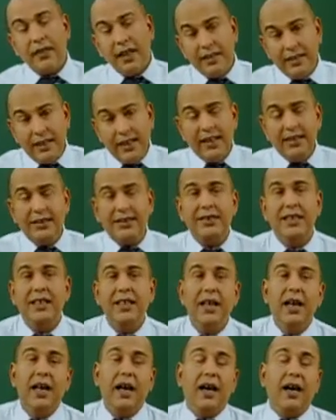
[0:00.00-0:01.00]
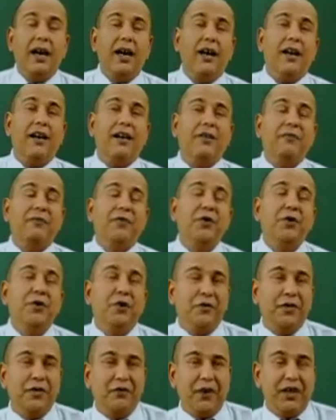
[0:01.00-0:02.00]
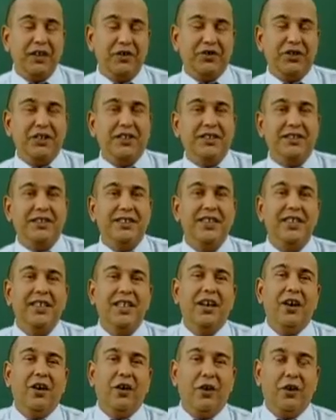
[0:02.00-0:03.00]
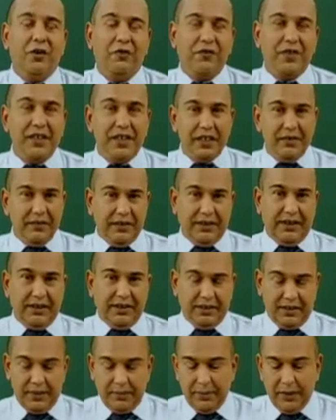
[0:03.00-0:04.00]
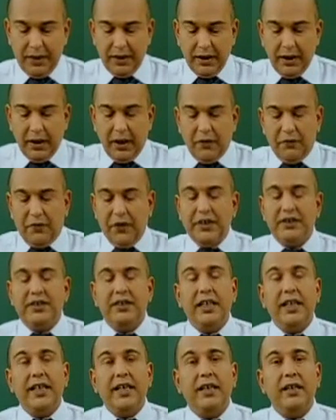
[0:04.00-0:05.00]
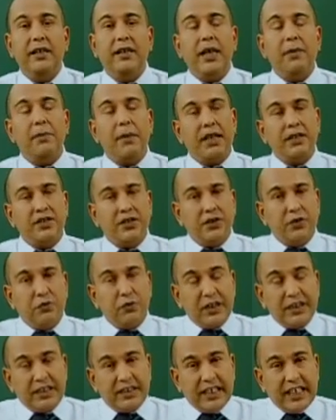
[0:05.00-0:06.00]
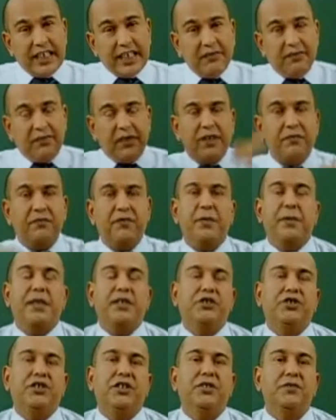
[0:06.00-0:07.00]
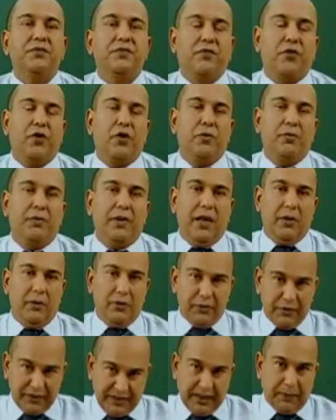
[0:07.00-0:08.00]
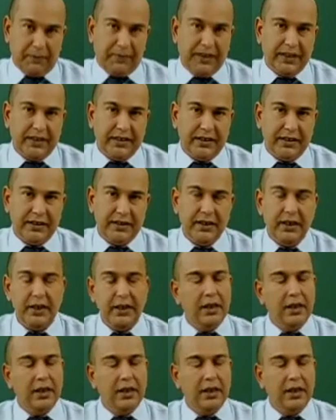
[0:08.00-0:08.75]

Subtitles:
These are a few of the functions of the nervous system. Firstly, they must receive information from our receptors.